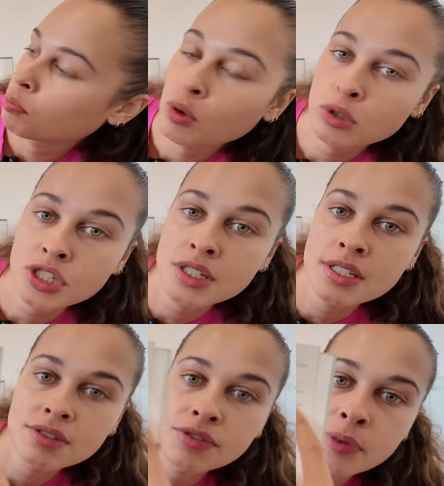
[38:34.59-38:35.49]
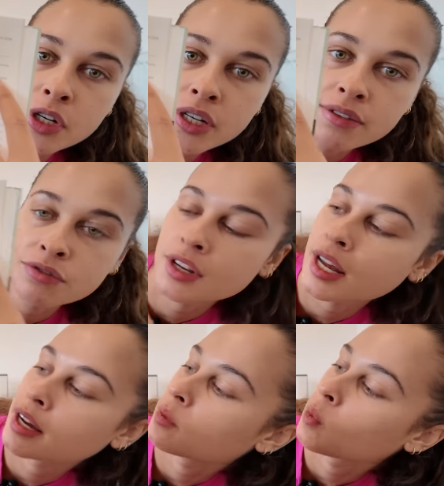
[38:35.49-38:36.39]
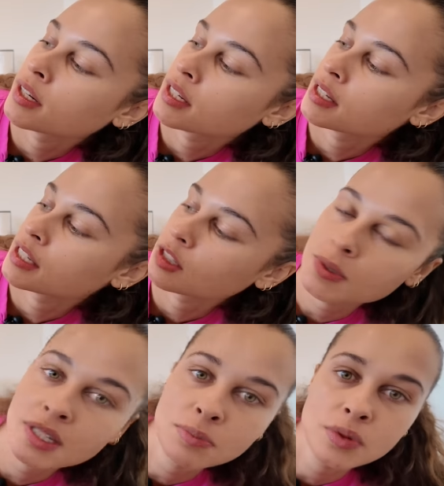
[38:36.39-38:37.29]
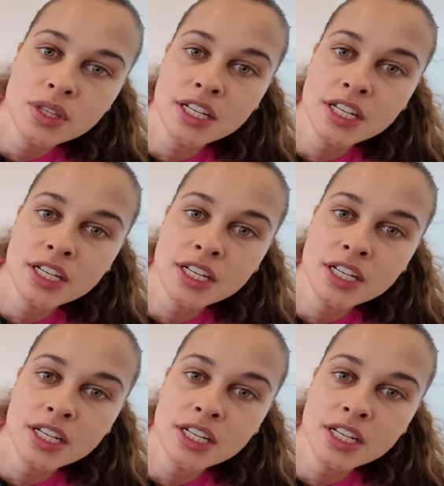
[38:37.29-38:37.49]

portions if I'm cooking for like one to six people,